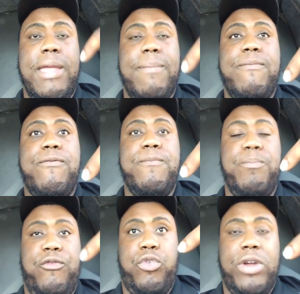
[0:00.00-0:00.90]
him
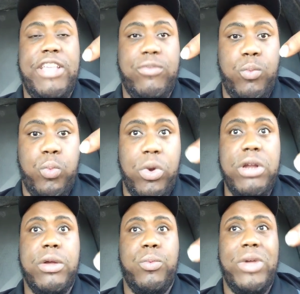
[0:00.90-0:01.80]
for his
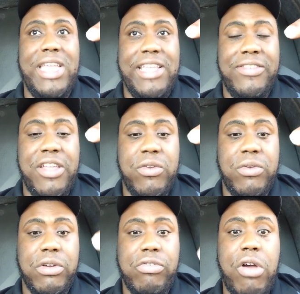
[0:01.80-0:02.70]
work what he has done
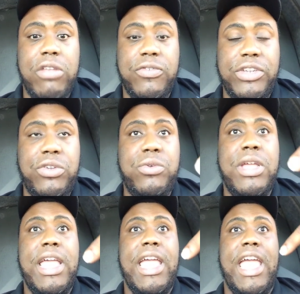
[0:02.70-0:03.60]
on the cross for
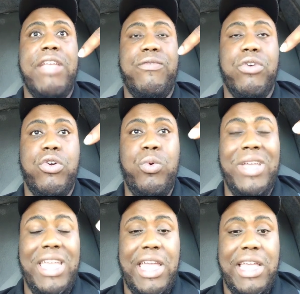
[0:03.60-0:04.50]
you and for
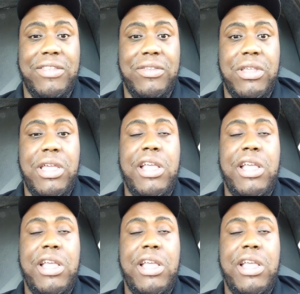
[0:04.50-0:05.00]
who he is